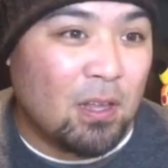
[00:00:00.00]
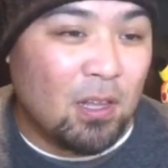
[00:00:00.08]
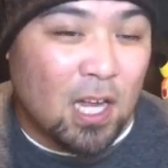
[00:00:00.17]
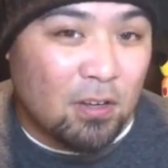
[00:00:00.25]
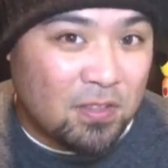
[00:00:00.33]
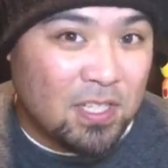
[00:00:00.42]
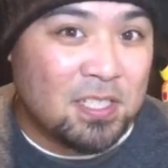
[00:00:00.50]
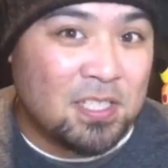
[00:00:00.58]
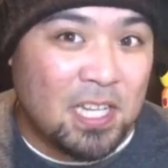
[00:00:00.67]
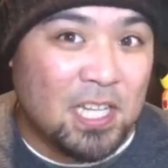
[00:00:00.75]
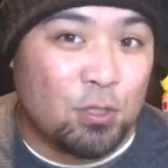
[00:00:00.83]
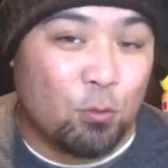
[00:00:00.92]
A lot of these
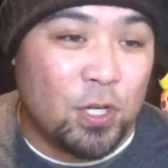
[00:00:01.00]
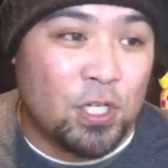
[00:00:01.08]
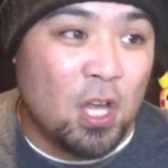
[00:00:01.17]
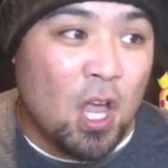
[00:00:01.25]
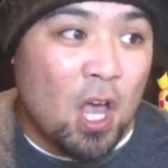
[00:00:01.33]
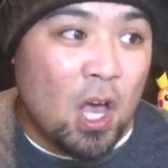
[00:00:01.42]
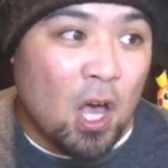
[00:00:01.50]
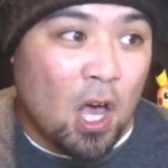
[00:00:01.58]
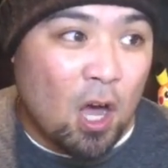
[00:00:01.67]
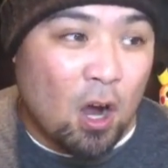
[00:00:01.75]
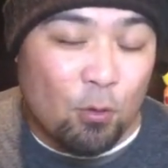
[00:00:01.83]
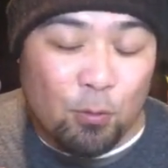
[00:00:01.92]
deeds which
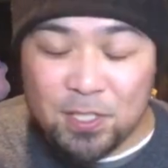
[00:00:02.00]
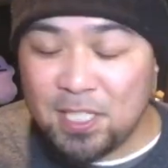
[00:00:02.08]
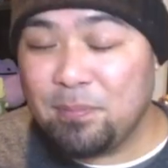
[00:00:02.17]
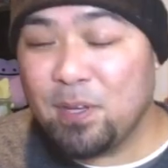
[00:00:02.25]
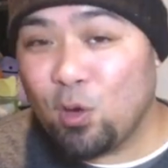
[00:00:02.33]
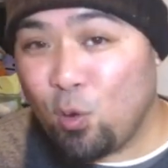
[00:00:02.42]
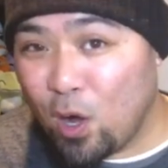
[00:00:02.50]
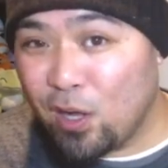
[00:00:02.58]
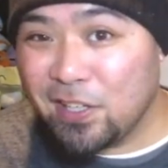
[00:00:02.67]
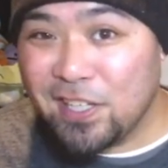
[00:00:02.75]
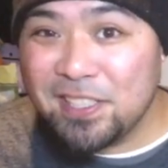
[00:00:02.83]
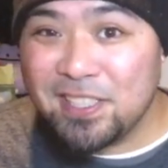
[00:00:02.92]
are redeeming
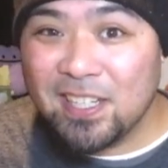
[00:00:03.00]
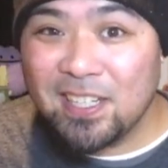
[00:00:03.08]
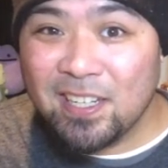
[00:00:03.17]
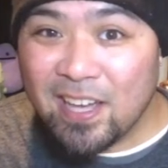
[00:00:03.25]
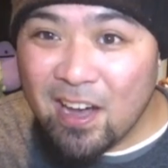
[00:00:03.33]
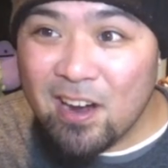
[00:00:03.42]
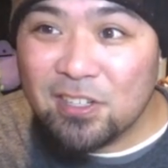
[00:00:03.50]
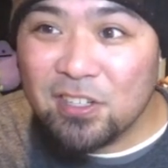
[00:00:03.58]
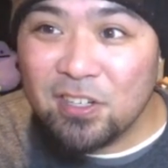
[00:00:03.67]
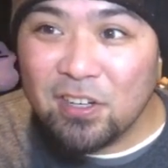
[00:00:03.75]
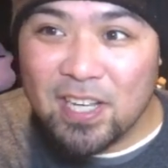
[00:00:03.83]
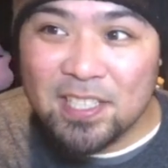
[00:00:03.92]
qualities in the character.
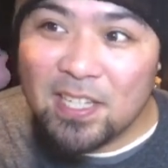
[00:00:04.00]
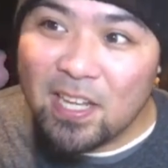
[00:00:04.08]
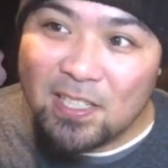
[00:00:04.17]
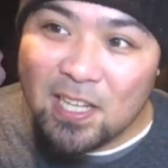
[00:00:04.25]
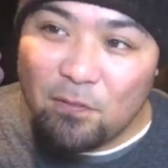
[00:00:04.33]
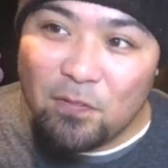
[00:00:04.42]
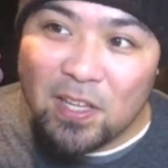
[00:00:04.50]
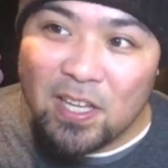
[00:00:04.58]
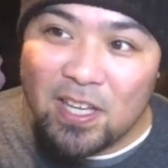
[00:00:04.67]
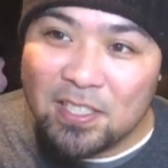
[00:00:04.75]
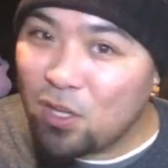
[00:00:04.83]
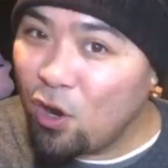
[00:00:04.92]
You know, it
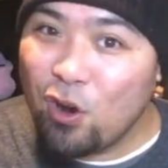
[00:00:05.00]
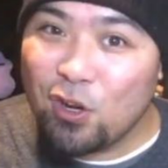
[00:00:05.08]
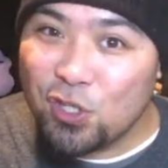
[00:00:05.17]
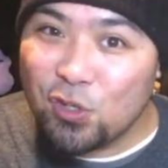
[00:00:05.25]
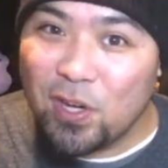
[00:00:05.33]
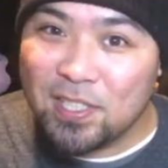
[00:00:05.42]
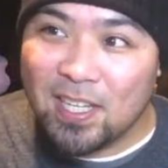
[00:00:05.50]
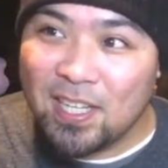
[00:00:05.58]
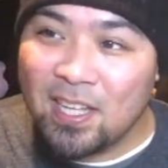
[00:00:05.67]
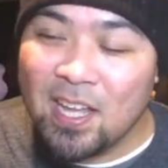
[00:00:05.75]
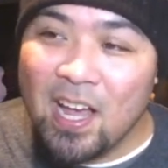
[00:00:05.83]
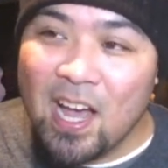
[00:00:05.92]
definitely is a hard choice.
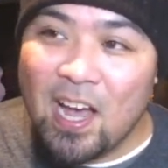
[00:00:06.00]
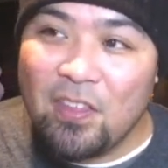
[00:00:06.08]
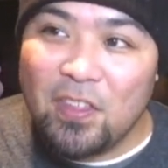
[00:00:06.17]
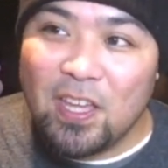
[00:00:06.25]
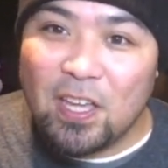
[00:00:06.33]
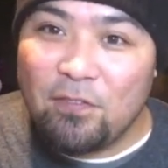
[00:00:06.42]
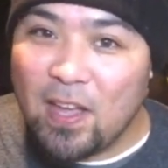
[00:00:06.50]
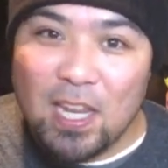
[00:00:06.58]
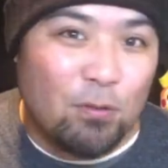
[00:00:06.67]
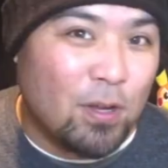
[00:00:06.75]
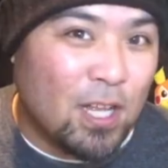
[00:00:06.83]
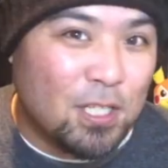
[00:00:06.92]
And I think if
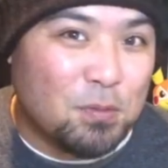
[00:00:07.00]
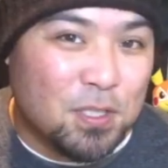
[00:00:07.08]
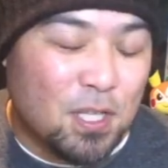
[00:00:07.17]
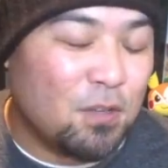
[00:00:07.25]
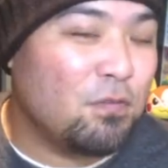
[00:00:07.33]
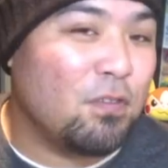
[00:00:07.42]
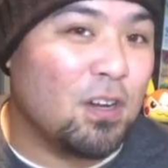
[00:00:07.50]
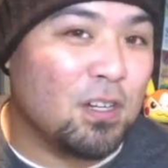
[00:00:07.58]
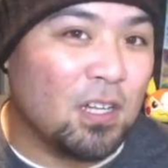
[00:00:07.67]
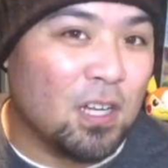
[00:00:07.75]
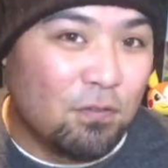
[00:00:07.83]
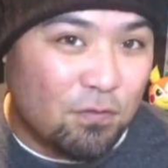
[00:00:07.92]
anyone else was
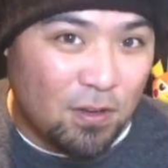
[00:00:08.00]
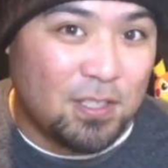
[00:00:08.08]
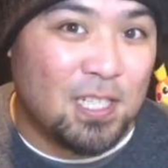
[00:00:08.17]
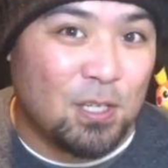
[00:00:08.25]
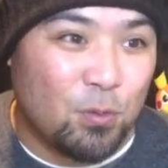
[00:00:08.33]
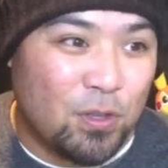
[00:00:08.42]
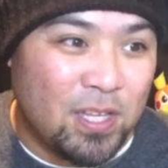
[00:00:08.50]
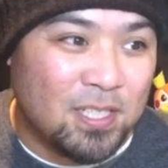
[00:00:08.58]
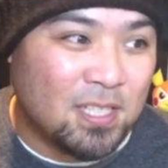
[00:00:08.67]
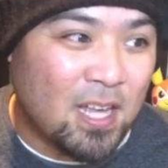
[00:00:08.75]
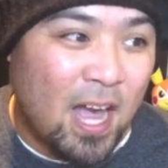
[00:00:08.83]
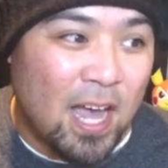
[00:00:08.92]
confronted with
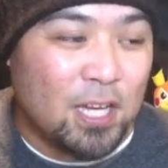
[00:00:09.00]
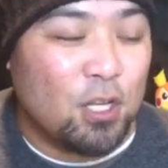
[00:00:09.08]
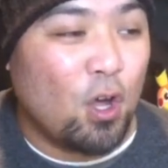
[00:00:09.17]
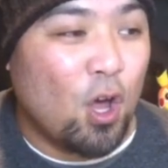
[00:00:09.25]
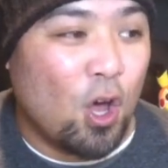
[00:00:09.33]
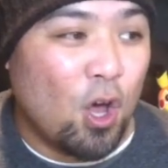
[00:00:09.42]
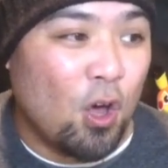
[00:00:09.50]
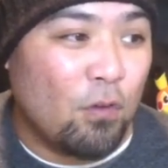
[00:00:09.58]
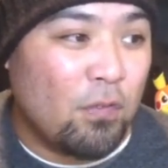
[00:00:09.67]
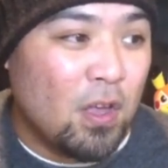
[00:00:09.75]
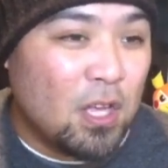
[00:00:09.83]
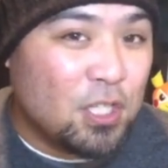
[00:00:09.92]
this kind
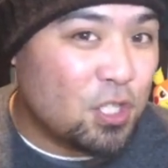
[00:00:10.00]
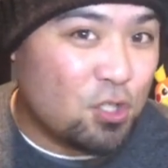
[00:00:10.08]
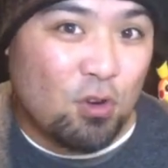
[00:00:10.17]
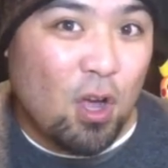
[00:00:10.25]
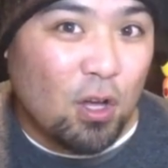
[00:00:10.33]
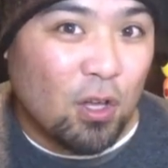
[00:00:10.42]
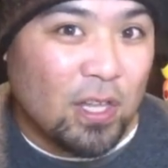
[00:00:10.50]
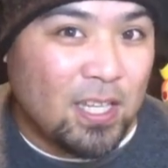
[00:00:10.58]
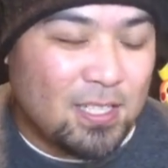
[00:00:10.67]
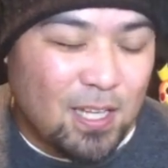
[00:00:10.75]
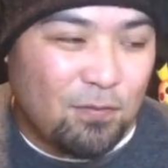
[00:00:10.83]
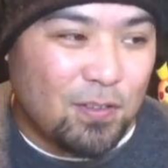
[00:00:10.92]
of struggle,
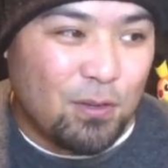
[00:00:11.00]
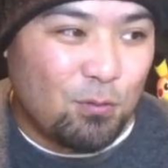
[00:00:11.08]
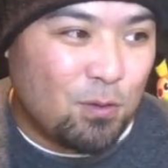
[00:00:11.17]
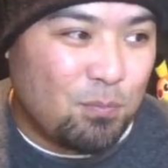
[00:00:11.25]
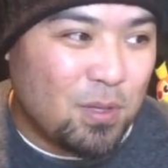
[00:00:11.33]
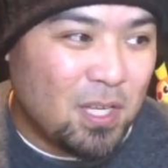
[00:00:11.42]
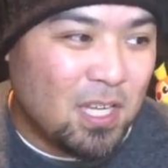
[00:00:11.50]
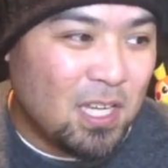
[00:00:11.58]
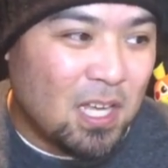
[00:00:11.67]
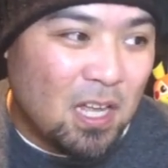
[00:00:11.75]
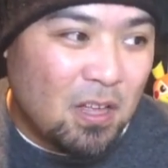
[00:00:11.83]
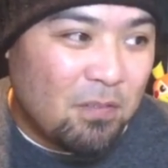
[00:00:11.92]
it definitely would
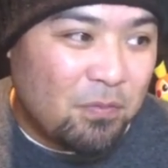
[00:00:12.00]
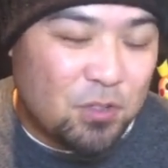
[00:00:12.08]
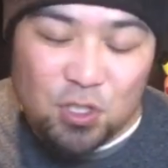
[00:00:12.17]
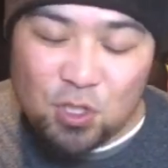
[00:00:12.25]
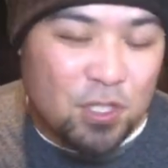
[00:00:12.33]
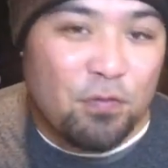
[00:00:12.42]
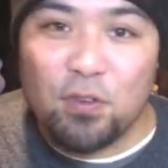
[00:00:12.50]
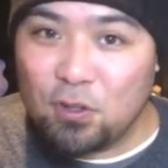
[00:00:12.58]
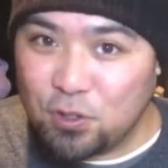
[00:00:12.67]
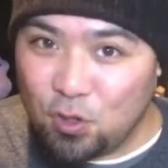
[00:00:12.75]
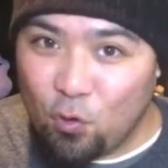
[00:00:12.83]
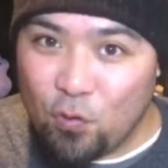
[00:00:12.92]
be just
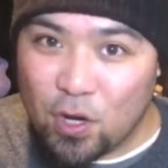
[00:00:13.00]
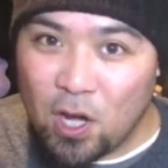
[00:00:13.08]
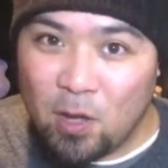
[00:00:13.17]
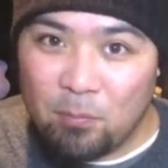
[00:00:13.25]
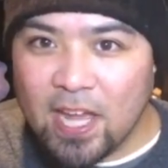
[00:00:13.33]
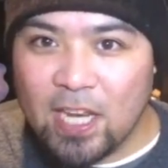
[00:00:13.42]
difficult to overcome.